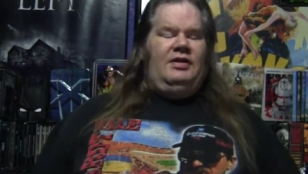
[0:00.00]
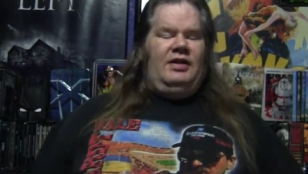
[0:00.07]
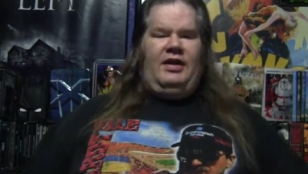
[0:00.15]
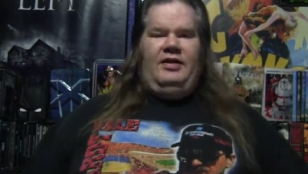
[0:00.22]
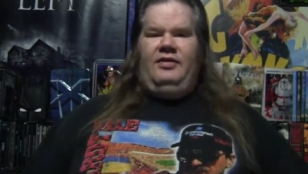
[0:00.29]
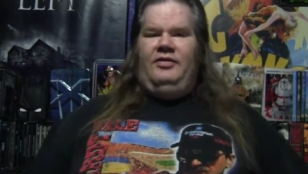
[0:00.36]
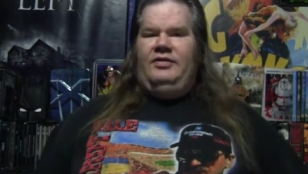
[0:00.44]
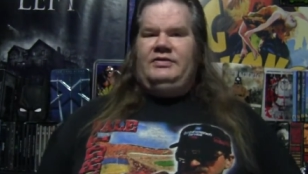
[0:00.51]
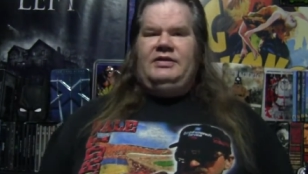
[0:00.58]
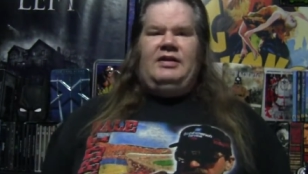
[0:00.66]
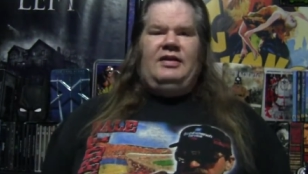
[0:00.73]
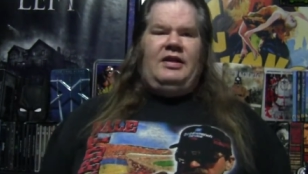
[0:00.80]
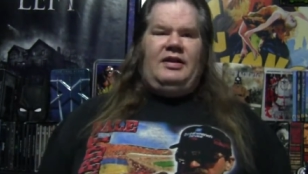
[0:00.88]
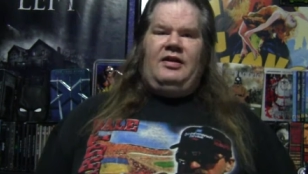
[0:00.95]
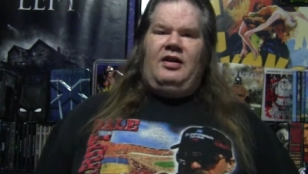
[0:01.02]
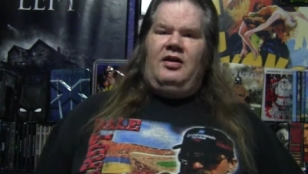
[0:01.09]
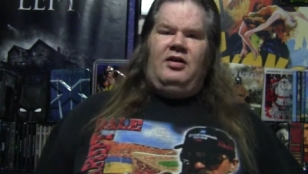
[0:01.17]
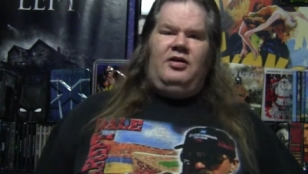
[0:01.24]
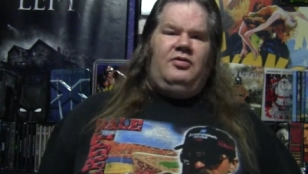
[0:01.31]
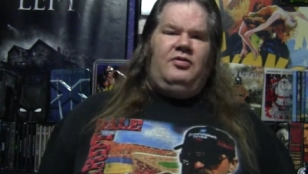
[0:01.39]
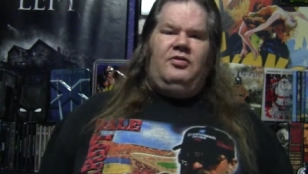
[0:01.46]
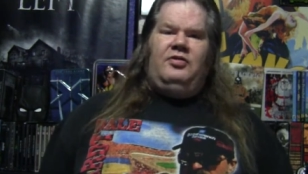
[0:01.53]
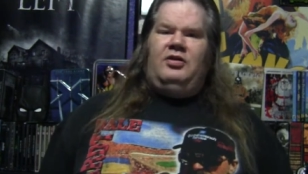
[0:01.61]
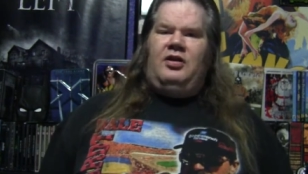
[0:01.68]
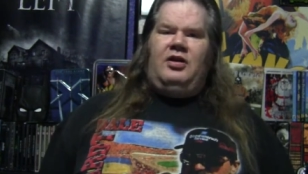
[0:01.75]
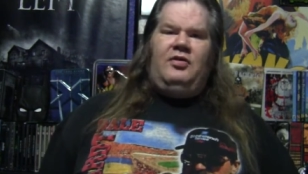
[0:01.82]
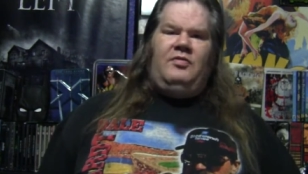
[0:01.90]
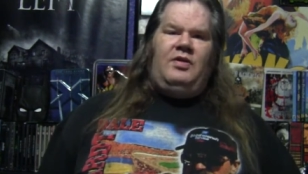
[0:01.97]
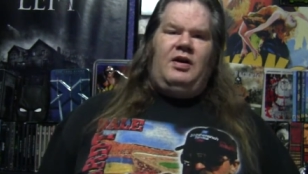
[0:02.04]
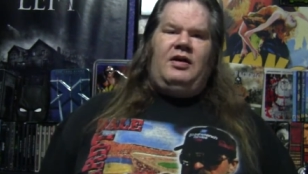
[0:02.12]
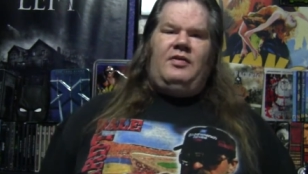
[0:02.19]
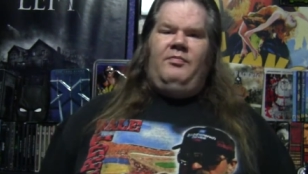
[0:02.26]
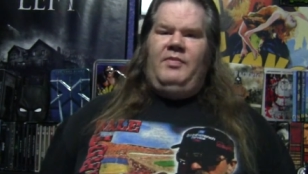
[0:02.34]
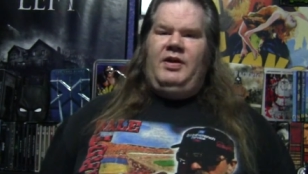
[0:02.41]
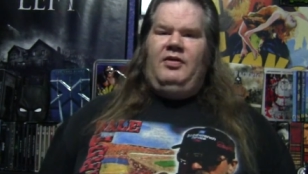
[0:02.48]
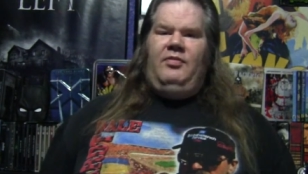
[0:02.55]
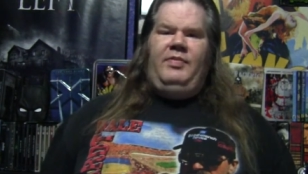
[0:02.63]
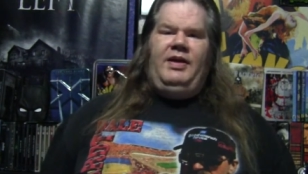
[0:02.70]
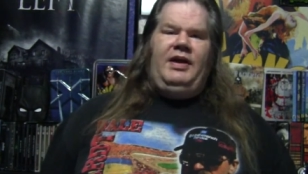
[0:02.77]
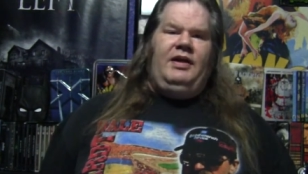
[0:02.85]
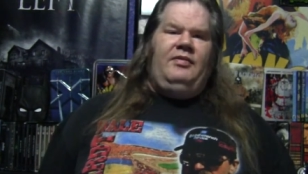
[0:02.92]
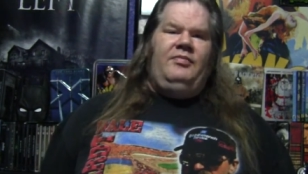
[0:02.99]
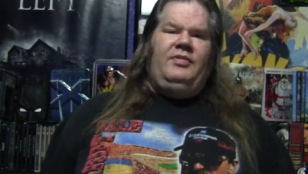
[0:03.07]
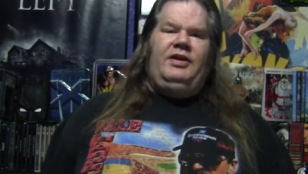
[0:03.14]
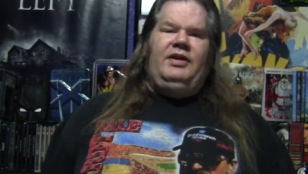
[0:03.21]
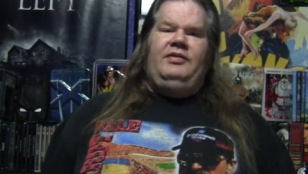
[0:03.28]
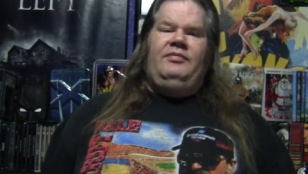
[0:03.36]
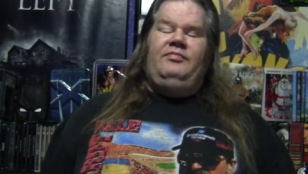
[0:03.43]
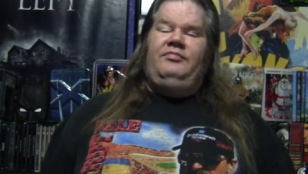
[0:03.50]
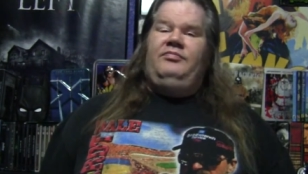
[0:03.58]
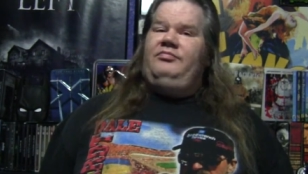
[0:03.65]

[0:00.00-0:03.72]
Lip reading: I know it's not like a hardcore, hard rock, metal band, but